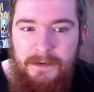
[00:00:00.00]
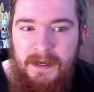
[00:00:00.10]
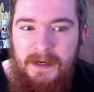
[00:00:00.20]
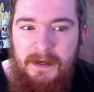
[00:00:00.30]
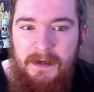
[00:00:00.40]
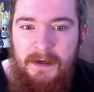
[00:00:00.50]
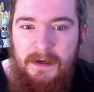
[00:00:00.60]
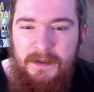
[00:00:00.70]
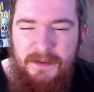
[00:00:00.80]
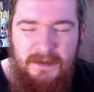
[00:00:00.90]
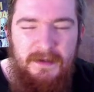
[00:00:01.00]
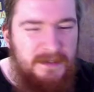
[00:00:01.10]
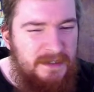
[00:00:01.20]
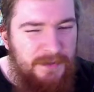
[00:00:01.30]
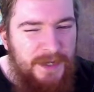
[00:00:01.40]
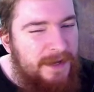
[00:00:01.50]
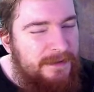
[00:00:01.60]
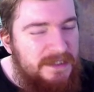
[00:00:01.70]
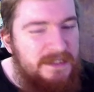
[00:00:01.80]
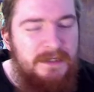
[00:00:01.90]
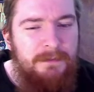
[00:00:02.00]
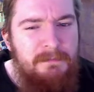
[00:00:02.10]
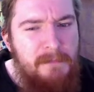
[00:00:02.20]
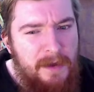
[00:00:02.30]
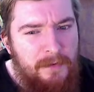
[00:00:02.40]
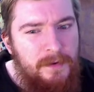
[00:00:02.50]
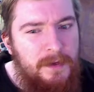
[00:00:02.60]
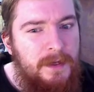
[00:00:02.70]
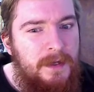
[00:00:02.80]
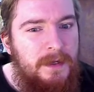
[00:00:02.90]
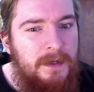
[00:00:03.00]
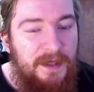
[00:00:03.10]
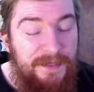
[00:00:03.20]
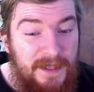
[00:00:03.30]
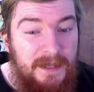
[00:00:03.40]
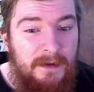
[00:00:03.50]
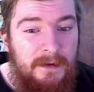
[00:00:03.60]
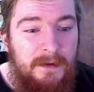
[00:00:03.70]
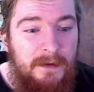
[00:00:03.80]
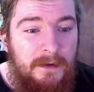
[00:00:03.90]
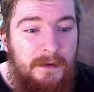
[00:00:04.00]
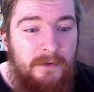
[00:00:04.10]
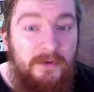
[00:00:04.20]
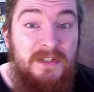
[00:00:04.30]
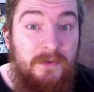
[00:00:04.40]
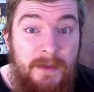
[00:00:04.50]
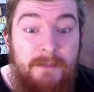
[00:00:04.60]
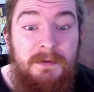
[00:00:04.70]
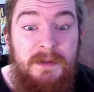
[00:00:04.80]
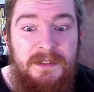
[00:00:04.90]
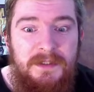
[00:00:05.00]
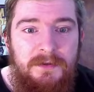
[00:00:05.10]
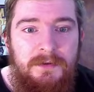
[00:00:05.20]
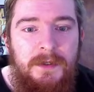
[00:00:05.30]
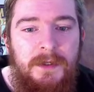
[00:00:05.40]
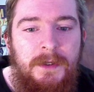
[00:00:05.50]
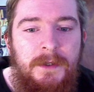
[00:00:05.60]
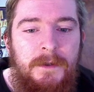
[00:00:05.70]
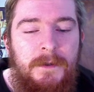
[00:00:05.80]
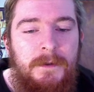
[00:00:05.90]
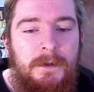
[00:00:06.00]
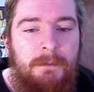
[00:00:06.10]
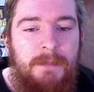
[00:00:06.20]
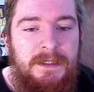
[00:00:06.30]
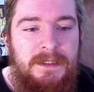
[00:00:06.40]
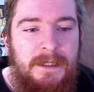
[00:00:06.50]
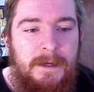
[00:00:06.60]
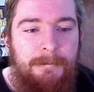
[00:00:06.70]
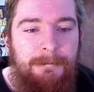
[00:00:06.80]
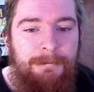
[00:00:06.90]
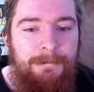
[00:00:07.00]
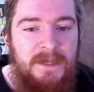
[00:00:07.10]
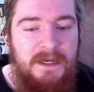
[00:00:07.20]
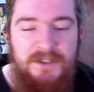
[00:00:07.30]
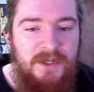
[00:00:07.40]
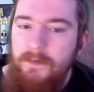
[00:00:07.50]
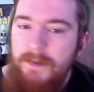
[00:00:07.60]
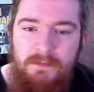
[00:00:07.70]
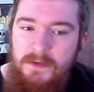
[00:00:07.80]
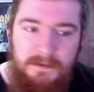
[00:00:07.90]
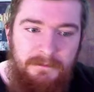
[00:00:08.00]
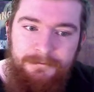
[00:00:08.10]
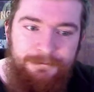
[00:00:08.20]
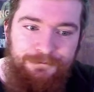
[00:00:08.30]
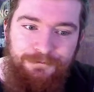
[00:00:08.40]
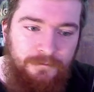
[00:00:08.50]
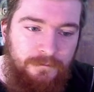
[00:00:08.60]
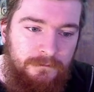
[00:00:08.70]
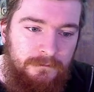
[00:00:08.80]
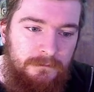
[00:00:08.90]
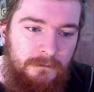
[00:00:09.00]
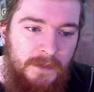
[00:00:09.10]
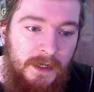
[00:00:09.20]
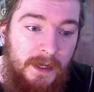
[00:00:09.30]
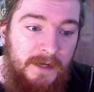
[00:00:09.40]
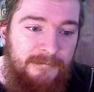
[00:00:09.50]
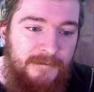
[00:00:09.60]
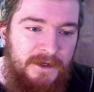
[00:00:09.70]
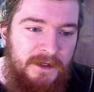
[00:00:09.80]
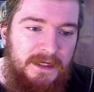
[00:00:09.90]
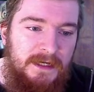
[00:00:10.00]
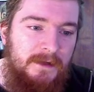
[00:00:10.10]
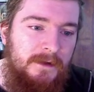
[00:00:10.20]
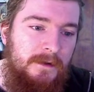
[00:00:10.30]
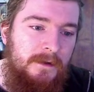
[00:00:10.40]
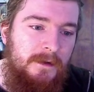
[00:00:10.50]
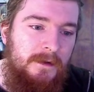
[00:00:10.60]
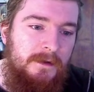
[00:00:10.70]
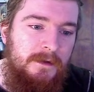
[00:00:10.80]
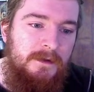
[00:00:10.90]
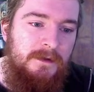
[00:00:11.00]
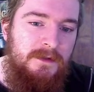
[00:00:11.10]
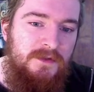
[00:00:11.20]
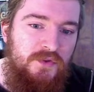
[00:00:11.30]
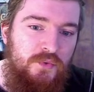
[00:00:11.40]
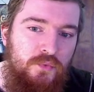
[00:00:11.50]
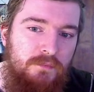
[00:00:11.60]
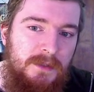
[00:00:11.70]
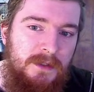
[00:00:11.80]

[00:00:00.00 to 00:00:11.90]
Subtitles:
I did play it a decent amount, I think, or at least I remember that I do, but yeah, I just don't remember it. And then finally, Zoom.